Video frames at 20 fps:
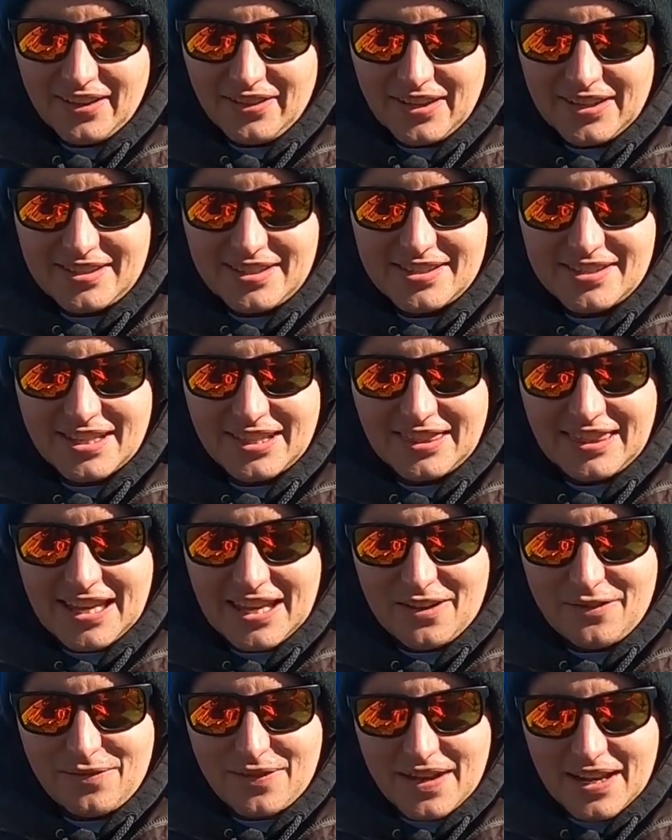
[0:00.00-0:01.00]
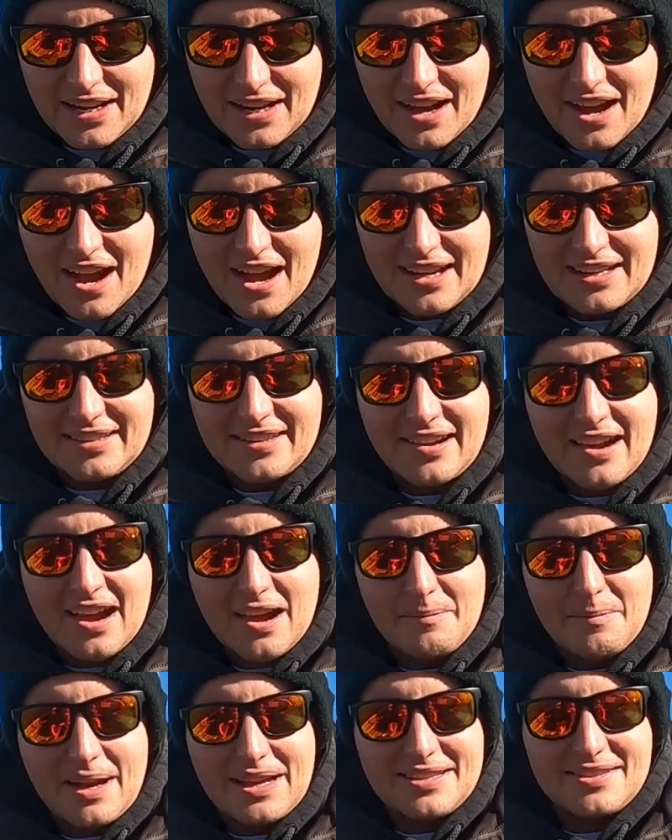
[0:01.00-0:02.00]
This is a thin fin hot and
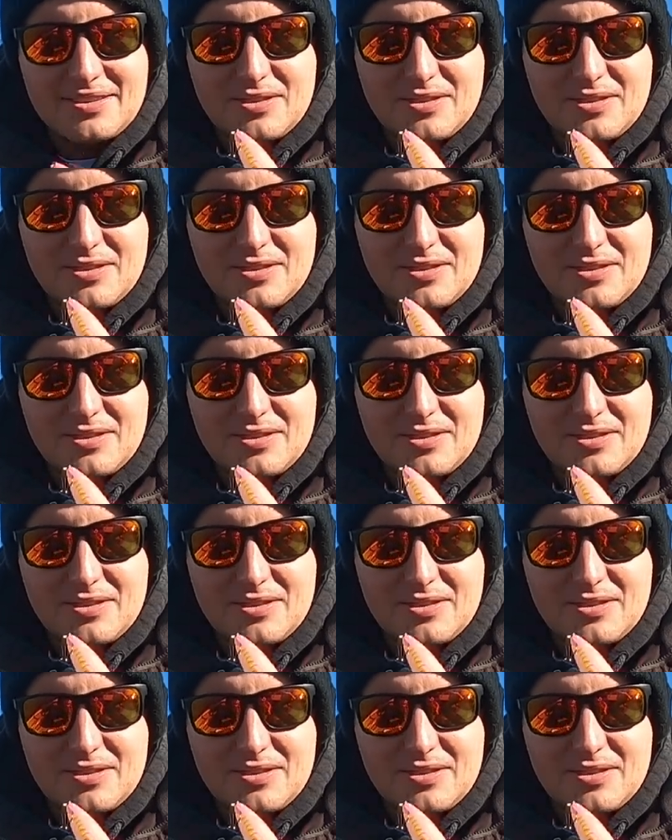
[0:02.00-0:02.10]
tot by